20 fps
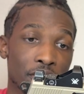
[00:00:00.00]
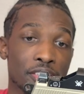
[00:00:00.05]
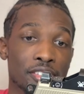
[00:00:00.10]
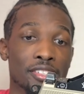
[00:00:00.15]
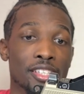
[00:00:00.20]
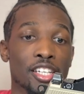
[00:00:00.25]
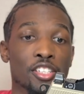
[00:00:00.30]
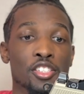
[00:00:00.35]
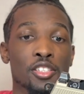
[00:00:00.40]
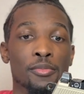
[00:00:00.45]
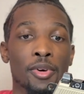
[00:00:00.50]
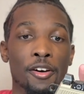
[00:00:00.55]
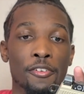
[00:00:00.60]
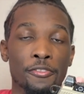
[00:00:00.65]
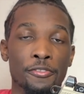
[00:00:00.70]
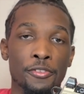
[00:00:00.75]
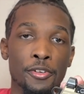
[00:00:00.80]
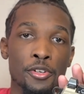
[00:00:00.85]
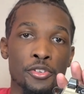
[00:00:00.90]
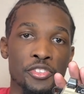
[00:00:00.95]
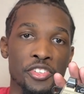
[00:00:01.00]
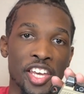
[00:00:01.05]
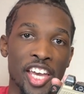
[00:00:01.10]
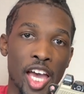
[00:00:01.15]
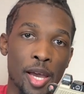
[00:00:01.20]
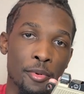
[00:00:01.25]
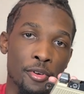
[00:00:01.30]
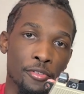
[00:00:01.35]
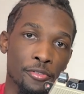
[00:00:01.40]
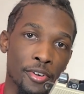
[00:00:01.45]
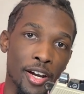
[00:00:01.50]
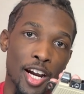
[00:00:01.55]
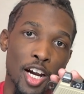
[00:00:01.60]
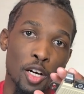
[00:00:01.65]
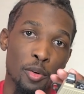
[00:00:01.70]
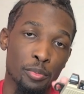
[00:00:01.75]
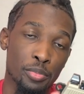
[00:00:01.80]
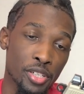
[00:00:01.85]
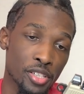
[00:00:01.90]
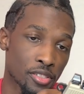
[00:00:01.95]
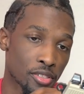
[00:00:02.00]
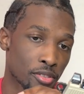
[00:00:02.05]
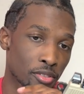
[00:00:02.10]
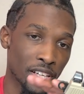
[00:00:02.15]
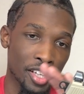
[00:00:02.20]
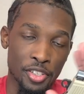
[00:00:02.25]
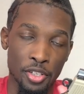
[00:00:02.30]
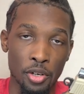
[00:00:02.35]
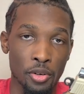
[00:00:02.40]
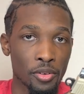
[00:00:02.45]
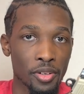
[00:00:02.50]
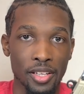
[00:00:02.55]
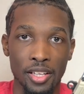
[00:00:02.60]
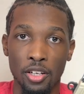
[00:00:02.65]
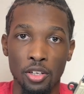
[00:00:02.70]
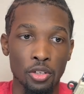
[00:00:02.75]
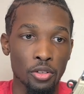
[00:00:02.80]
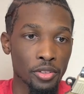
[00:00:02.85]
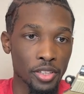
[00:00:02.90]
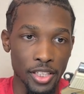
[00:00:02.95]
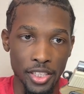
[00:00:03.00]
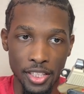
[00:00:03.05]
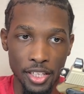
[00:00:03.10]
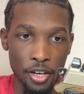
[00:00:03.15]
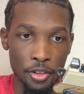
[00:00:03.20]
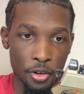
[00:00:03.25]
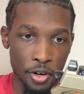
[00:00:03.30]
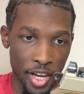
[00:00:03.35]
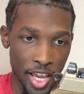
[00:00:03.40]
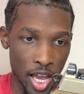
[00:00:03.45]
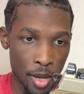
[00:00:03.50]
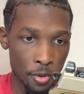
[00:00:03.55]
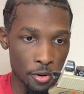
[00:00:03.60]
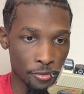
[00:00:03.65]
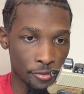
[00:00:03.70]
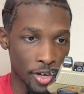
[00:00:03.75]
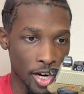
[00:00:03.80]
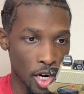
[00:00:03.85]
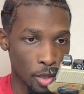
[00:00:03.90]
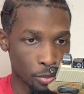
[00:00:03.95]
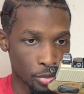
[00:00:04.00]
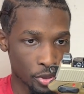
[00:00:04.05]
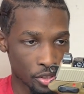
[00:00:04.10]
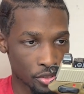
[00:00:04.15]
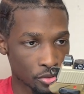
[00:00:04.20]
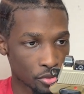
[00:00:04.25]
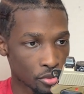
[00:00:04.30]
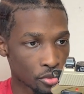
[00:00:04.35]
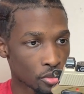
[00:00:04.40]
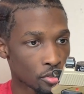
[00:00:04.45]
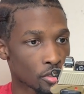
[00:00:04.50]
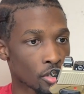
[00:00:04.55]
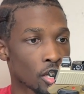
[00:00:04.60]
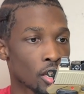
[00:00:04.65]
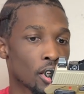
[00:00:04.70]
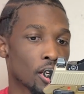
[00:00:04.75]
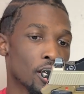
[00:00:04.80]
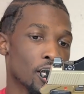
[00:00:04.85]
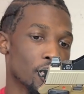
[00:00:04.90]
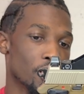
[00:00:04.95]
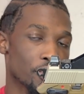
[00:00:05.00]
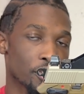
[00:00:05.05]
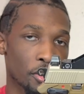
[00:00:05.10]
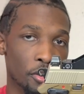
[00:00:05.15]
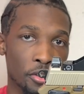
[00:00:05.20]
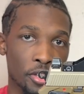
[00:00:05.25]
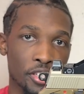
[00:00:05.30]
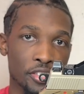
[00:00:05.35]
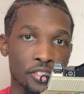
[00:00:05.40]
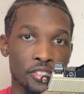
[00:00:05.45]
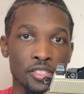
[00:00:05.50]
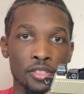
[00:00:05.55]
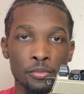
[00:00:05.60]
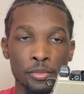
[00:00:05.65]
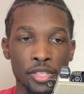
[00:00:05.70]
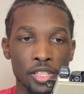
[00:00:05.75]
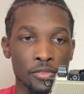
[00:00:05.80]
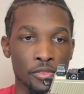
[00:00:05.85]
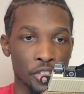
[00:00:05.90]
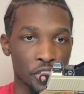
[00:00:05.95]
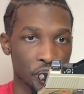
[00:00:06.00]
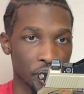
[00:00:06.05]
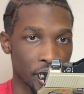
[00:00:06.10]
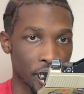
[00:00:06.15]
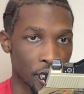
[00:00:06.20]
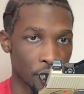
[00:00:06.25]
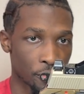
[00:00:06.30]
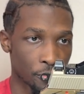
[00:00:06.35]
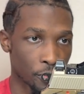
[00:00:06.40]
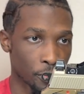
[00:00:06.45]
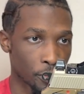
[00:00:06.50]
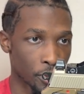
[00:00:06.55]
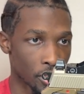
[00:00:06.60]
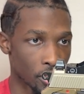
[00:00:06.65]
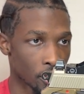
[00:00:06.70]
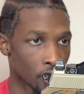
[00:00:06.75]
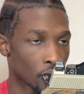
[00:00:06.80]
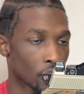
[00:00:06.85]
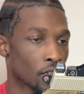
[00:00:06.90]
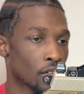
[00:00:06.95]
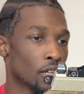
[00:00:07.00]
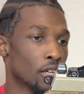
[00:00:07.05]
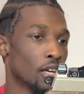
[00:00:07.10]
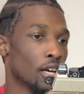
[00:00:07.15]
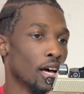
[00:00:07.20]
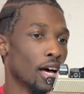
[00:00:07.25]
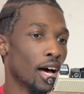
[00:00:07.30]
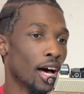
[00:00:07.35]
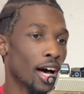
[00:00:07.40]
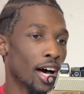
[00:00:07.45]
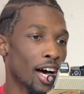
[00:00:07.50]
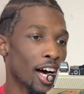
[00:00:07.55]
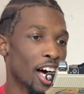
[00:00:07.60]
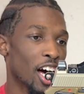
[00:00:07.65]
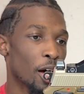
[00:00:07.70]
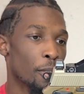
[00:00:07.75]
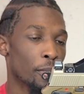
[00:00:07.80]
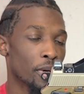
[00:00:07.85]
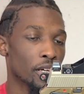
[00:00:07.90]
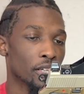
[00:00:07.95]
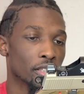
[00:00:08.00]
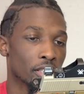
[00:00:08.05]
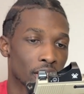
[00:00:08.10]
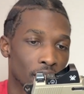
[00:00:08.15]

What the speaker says: is actually my first hammer fire pistol. I don't own any other hammer fire pistols, so this is a bit of a change for me. And